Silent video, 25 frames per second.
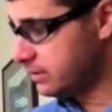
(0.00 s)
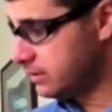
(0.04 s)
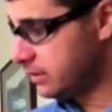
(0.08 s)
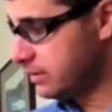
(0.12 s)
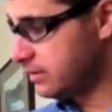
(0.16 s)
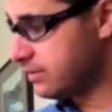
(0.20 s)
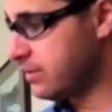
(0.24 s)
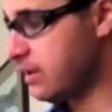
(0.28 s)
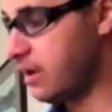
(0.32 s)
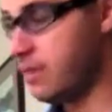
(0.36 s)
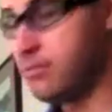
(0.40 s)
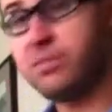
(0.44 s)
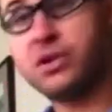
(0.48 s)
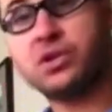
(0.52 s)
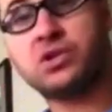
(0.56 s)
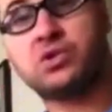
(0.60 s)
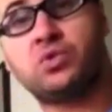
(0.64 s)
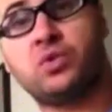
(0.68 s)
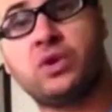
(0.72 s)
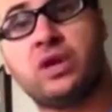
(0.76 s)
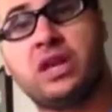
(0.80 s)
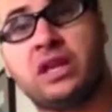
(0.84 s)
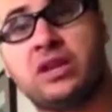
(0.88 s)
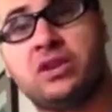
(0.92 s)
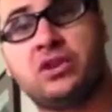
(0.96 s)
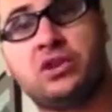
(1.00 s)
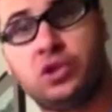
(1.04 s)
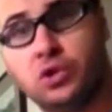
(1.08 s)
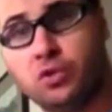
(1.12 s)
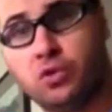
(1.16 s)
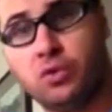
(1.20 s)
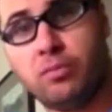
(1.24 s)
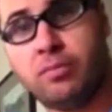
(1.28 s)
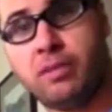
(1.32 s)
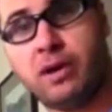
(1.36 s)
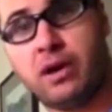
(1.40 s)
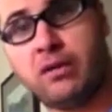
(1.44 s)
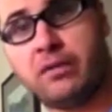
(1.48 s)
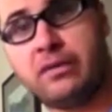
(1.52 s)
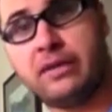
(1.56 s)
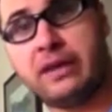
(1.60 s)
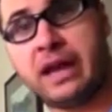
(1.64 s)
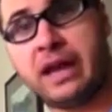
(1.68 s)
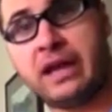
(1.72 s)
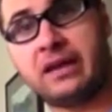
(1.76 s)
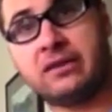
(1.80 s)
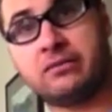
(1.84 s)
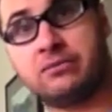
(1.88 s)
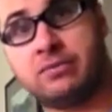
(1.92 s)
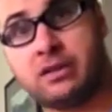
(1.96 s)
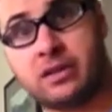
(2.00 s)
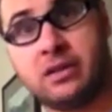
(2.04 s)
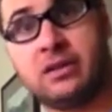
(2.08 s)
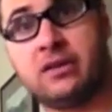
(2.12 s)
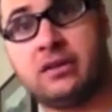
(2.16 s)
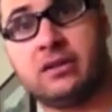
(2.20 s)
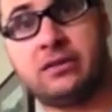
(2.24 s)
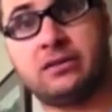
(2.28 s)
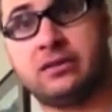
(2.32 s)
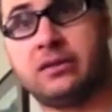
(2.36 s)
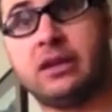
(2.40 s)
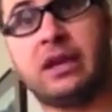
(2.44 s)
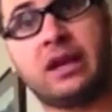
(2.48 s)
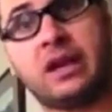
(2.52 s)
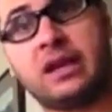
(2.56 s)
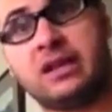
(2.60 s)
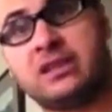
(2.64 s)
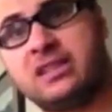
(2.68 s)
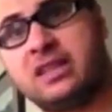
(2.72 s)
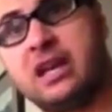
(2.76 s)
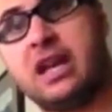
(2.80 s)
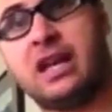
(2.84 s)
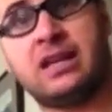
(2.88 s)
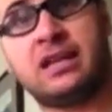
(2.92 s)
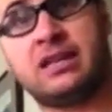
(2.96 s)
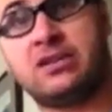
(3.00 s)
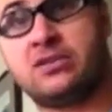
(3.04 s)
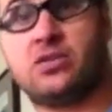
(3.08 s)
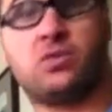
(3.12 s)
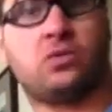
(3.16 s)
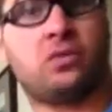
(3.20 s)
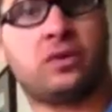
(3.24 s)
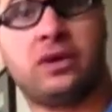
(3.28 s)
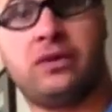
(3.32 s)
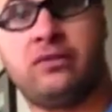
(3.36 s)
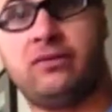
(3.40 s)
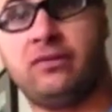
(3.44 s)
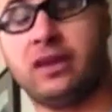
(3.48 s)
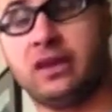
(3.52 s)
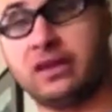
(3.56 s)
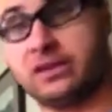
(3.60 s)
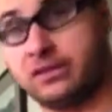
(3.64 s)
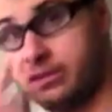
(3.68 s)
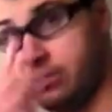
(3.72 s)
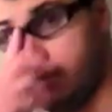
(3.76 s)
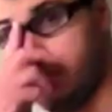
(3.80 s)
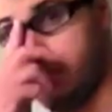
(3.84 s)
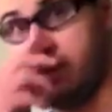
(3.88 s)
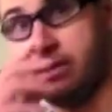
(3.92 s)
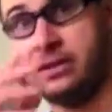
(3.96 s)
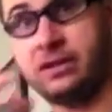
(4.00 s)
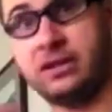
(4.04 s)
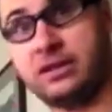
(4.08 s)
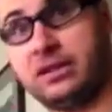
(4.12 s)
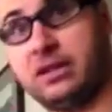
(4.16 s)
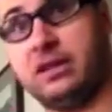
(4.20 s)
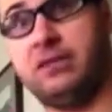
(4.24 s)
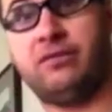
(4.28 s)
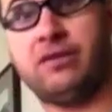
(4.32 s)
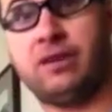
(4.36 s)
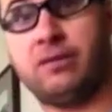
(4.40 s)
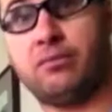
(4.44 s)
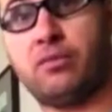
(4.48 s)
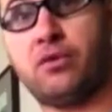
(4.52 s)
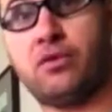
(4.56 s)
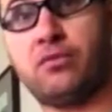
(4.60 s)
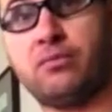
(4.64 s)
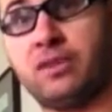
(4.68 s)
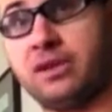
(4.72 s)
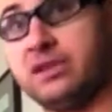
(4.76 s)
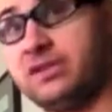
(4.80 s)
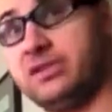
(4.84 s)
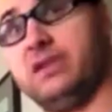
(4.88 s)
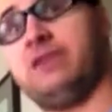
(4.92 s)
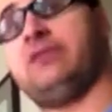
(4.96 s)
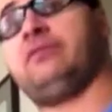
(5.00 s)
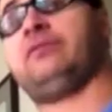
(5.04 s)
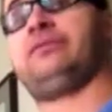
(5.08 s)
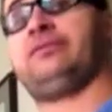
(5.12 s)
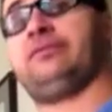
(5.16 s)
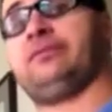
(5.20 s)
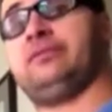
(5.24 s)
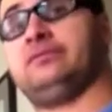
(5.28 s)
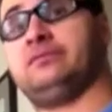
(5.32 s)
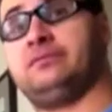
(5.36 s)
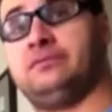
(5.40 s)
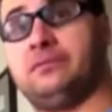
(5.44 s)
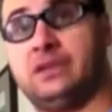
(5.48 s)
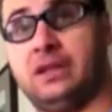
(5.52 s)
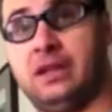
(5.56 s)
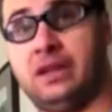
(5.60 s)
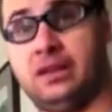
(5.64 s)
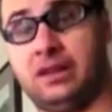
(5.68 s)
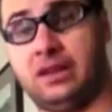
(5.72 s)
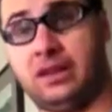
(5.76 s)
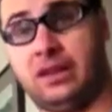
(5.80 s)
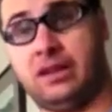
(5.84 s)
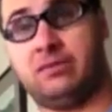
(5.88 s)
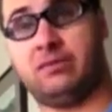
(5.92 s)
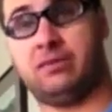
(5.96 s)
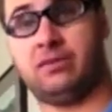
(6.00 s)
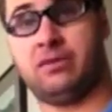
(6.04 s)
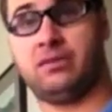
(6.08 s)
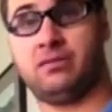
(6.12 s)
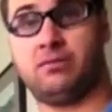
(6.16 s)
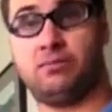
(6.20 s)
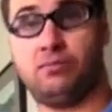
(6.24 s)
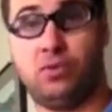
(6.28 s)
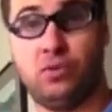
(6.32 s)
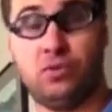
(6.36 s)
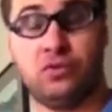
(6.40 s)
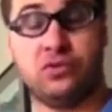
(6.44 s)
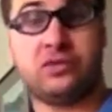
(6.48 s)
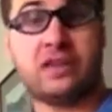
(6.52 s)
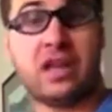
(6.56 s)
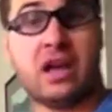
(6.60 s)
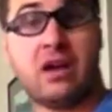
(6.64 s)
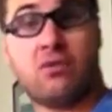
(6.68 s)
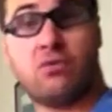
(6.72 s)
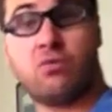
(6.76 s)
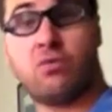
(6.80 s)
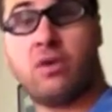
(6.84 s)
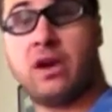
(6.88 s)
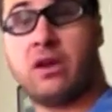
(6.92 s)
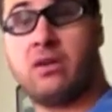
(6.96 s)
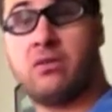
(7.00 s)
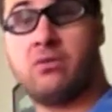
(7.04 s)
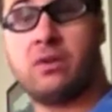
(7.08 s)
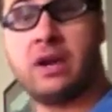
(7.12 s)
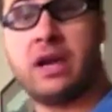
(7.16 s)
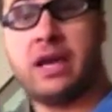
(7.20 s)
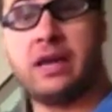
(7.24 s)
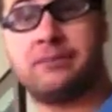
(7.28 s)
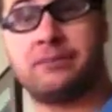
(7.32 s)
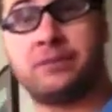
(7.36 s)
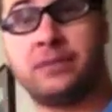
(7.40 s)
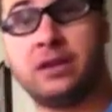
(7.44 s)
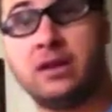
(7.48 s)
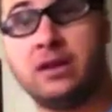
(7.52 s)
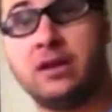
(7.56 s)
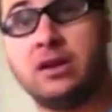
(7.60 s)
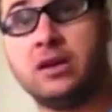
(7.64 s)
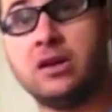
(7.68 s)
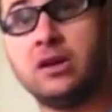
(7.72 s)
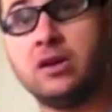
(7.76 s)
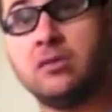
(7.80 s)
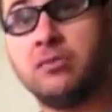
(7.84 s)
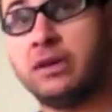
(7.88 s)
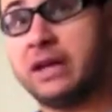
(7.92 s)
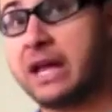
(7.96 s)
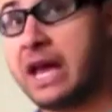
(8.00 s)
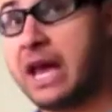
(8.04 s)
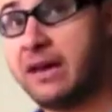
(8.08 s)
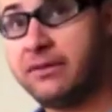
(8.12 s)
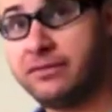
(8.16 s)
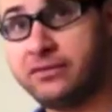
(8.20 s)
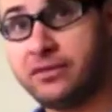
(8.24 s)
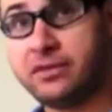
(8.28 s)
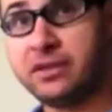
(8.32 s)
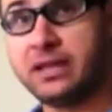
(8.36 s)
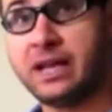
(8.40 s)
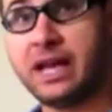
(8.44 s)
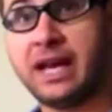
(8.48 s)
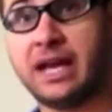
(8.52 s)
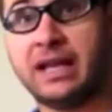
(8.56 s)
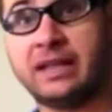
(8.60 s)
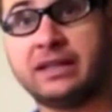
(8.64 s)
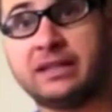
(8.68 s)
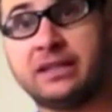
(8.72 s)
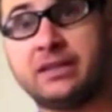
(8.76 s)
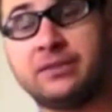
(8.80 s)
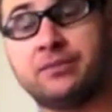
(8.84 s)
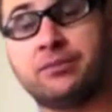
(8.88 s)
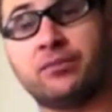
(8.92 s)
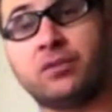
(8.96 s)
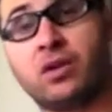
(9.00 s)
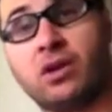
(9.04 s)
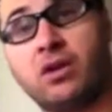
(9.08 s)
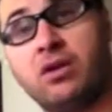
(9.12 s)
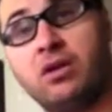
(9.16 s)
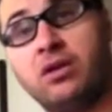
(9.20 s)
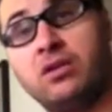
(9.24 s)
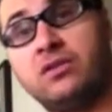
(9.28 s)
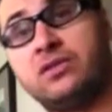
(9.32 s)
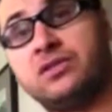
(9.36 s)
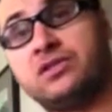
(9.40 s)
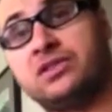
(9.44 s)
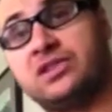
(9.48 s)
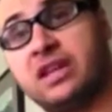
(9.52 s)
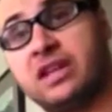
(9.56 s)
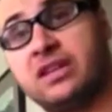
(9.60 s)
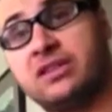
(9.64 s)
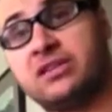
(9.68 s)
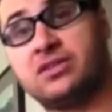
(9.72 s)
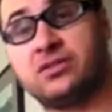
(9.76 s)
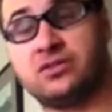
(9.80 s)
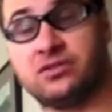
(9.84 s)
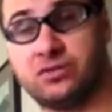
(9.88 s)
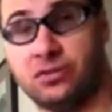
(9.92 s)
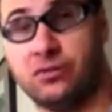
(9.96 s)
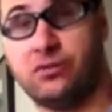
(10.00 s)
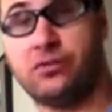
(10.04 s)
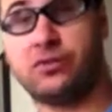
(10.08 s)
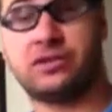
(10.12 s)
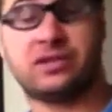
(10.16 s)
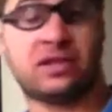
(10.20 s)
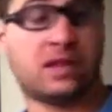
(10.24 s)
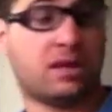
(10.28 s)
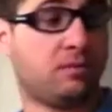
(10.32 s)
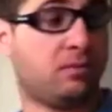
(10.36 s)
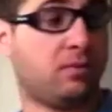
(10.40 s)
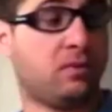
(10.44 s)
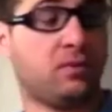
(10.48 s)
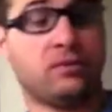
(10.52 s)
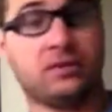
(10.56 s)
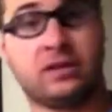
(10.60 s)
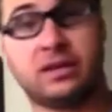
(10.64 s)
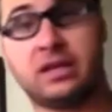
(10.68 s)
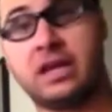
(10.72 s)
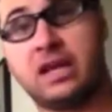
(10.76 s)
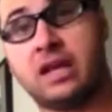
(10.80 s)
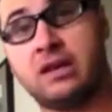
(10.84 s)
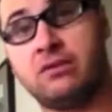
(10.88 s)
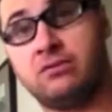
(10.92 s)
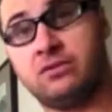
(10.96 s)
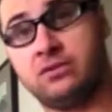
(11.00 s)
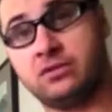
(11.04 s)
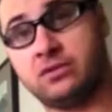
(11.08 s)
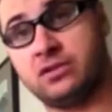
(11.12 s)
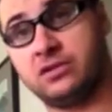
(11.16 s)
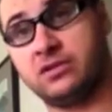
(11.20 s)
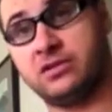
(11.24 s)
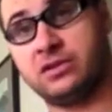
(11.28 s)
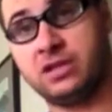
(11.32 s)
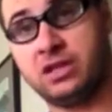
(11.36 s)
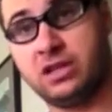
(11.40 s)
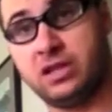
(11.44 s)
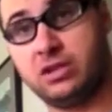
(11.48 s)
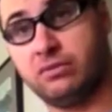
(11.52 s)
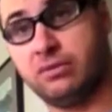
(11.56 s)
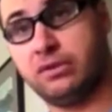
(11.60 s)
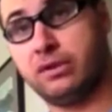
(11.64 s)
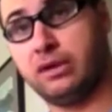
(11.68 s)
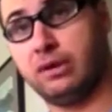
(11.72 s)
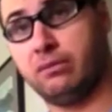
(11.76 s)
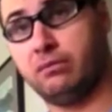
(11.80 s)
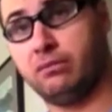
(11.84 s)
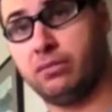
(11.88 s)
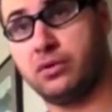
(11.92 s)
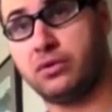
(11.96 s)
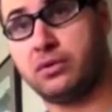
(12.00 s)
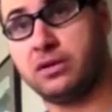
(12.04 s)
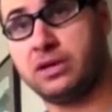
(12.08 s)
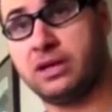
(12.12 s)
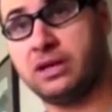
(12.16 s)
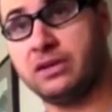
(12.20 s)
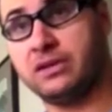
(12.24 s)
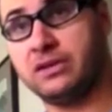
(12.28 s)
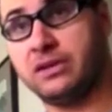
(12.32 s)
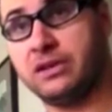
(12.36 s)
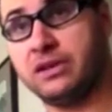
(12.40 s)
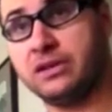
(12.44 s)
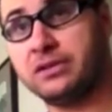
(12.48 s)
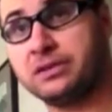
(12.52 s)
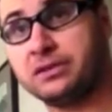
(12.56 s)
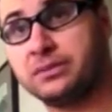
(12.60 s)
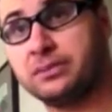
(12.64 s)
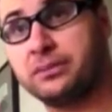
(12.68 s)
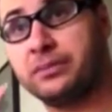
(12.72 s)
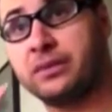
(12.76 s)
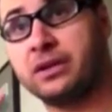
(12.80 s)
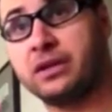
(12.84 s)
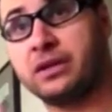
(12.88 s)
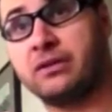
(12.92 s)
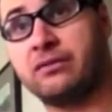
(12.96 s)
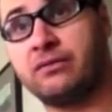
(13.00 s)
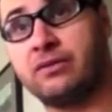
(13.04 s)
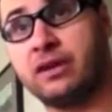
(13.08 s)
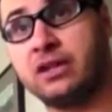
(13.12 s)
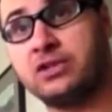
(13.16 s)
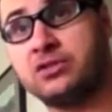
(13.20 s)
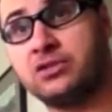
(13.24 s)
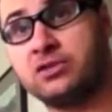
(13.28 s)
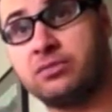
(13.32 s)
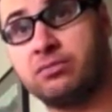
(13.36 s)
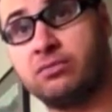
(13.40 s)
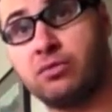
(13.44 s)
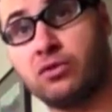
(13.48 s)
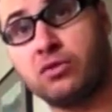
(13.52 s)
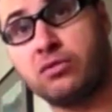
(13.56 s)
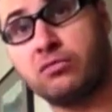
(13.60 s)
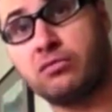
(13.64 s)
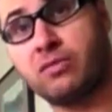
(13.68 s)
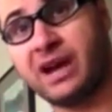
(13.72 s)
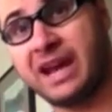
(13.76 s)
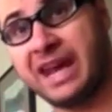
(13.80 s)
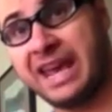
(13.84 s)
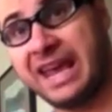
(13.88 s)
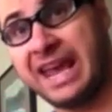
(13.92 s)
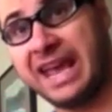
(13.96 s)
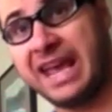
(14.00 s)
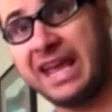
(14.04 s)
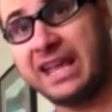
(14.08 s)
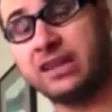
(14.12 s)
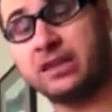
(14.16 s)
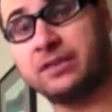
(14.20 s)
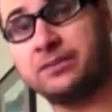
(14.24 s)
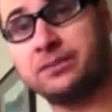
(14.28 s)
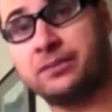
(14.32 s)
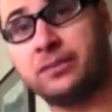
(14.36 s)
there's not much we can do about that, because like I said, it's a reflex. So basically if I burn myself, it pulls out right away. But after that, all the sensors, so for example, again, we'll continue with that burning things. If I just burn my hand,